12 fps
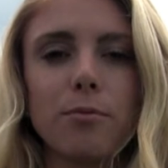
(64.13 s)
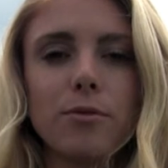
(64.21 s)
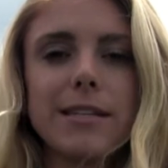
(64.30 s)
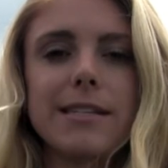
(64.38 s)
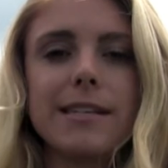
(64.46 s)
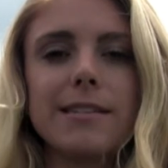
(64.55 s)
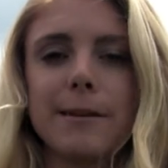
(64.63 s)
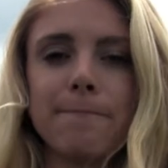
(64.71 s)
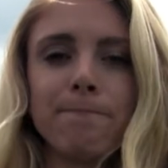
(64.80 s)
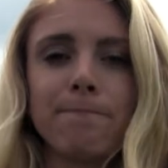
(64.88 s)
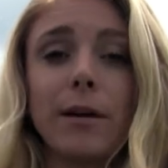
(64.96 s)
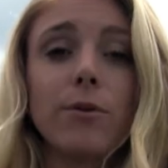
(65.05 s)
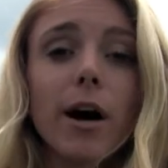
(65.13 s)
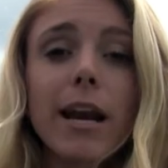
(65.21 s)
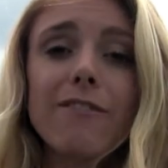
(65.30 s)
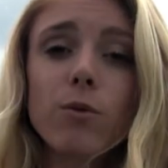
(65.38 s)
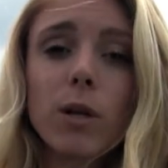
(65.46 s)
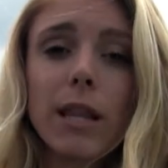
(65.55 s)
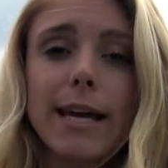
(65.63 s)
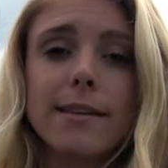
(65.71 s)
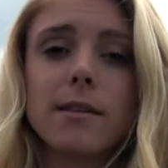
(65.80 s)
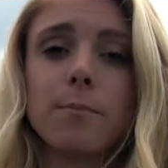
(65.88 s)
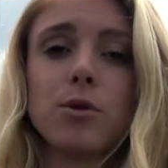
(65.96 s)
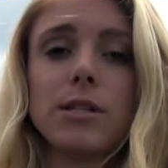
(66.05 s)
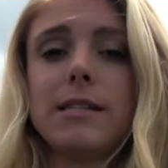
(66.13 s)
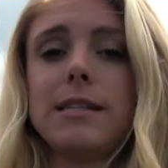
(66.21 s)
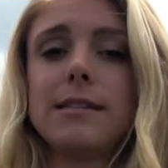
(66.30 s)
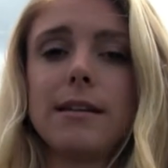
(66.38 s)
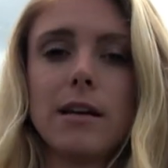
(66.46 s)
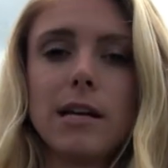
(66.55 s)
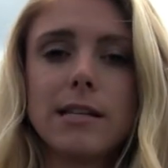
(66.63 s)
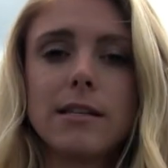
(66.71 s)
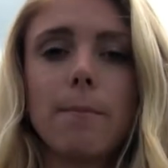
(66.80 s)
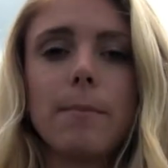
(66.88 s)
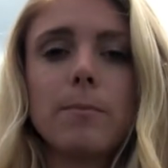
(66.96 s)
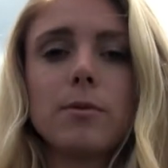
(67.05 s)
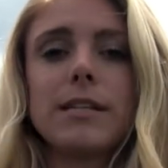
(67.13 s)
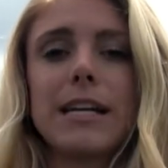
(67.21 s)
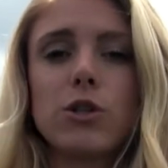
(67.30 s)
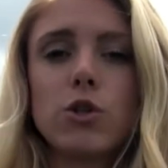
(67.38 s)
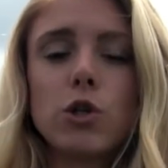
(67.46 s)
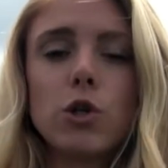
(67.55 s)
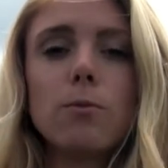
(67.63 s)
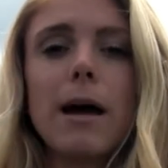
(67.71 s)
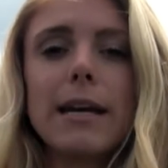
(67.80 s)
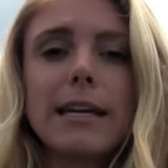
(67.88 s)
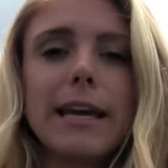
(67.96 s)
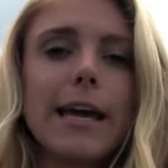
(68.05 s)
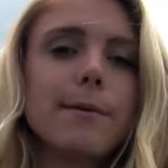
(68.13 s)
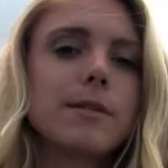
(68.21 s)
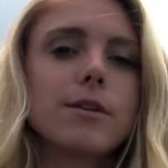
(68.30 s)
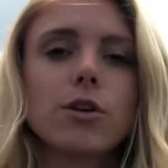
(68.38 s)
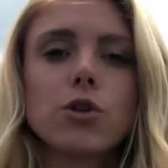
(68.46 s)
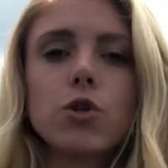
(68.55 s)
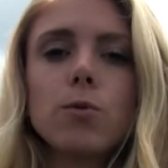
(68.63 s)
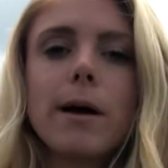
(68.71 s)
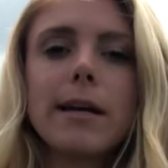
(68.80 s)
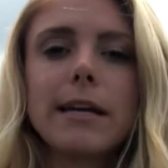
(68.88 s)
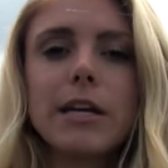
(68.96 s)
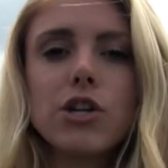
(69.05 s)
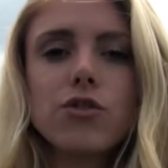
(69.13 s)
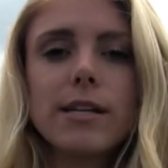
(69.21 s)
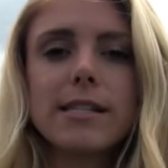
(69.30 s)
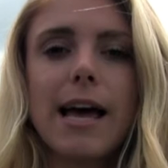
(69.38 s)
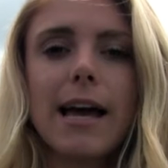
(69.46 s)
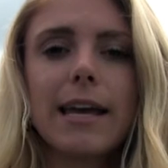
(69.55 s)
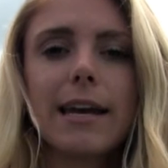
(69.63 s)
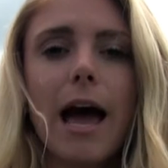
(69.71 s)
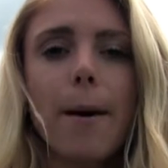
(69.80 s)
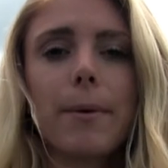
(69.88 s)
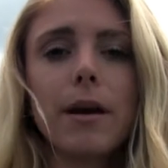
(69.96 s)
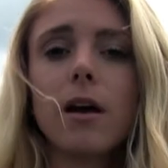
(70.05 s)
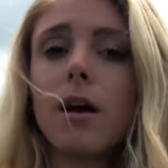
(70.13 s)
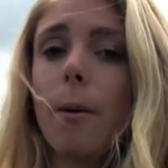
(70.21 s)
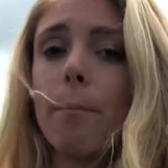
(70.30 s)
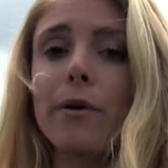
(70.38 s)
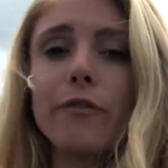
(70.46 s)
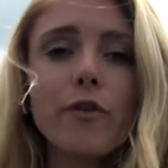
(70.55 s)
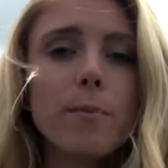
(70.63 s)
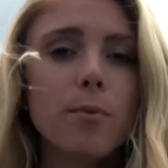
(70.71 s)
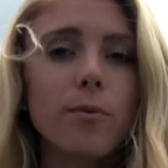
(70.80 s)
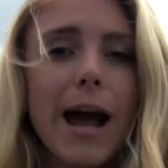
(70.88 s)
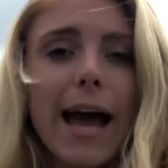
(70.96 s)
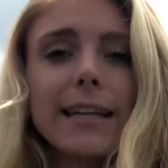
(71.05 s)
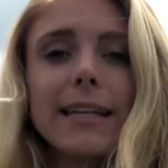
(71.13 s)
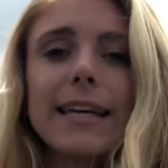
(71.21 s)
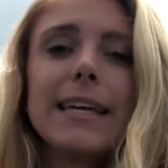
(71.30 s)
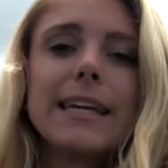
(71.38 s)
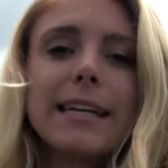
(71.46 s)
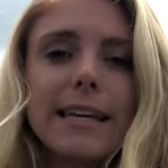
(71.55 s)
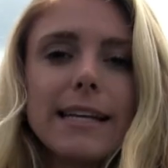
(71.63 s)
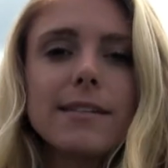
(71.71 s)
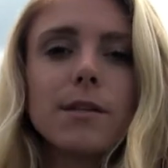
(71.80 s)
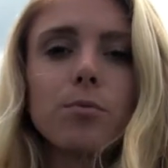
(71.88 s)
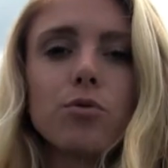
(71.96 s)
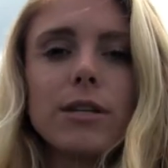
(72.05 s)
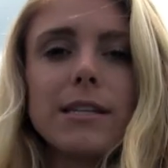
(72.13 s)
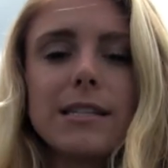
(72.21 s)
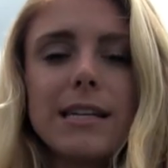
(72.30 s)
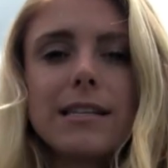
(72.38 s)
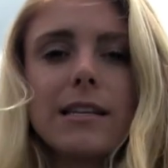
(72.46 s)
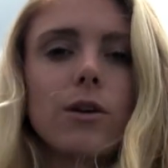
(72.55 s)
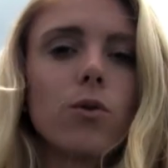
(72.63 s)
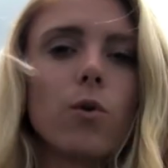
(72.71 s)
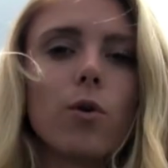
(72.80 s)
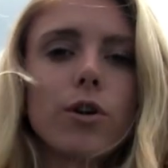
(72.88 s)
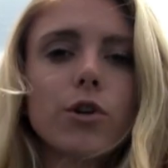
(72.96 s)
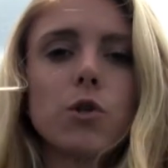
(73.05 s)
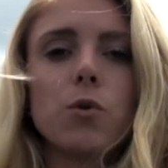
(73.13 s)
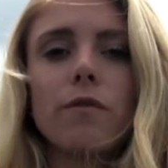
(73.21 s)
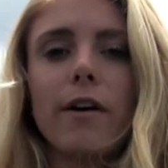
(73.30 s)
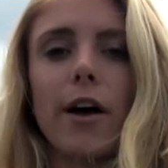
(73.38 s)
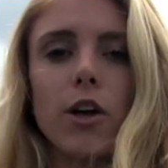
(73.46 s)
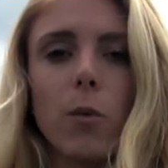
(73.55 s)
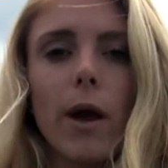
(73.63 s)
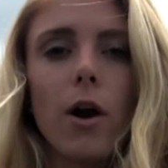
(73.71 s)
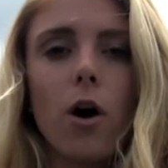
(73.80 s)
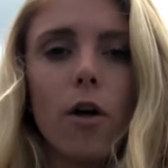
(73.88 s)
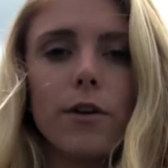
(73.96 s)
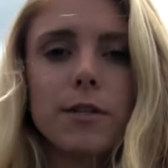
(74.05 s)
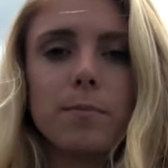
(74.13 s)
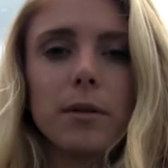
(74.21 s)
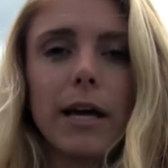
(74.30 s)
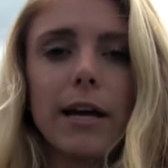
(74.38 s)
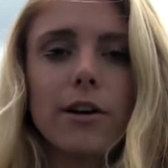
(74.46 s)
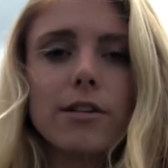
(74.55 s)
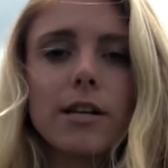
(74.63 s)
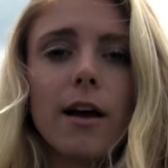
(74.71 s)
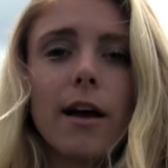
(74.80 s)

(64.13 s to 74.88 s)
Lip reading: preseason. Now, not everyone likes the preseason. Some people say it's too many games, there are too many injuries that can happen. But for Bradley, he needs the preseason in order to evaluate all his players